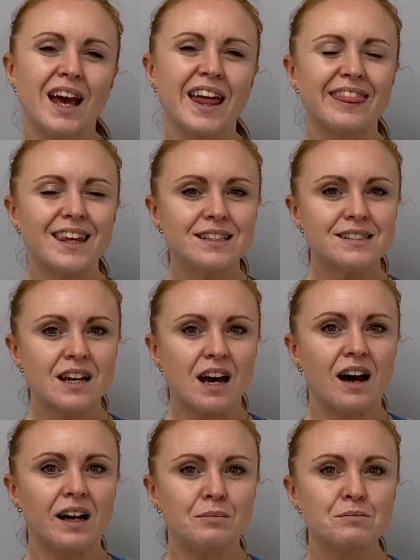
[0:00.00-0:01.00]
At these
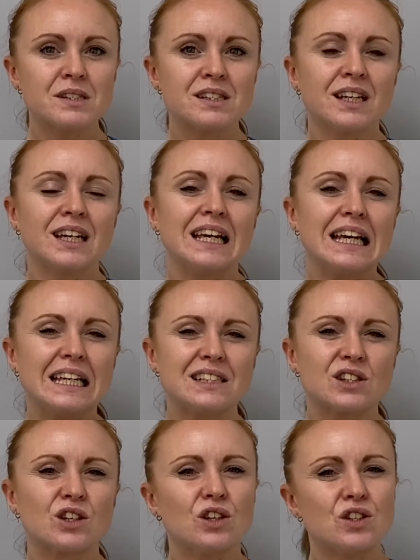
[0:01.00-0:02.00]
times, it's
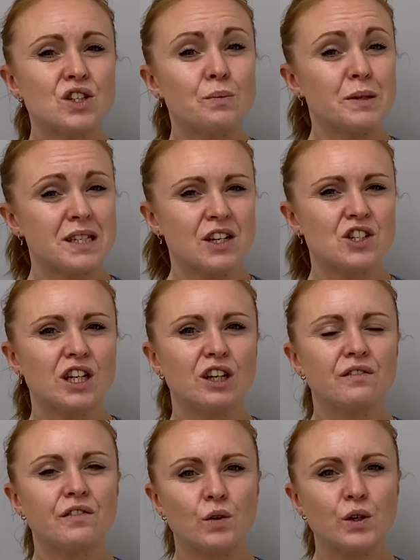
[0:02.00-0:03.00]
good to potentially
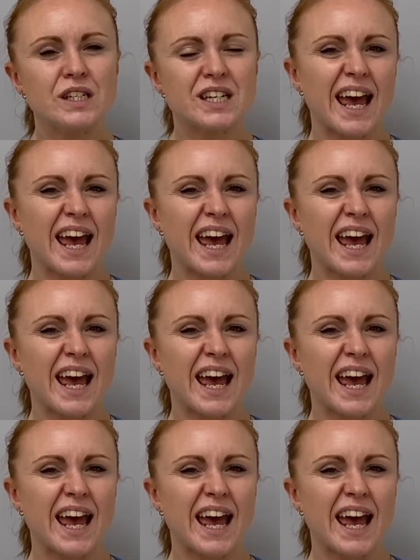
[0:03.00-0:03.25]
avoid